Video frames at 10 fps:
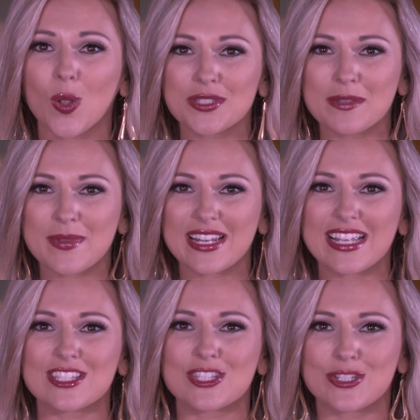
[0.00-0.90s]

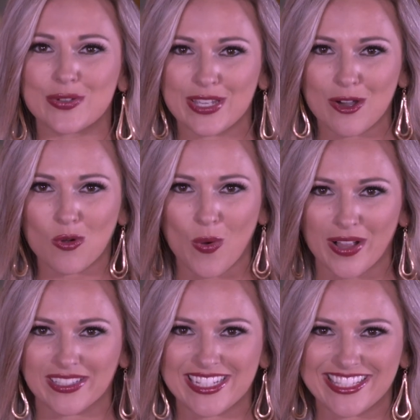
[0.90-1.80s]
ultimate in studio
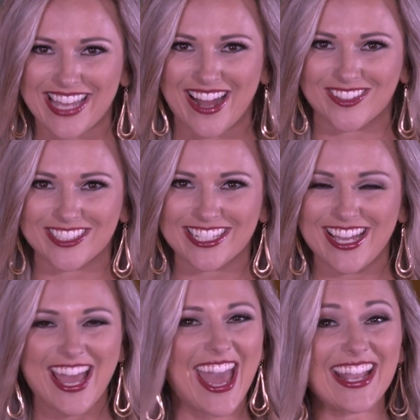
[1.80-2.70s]
quality sound,
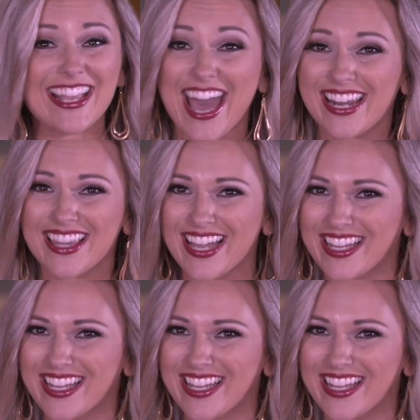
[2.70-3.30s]
a Cadillac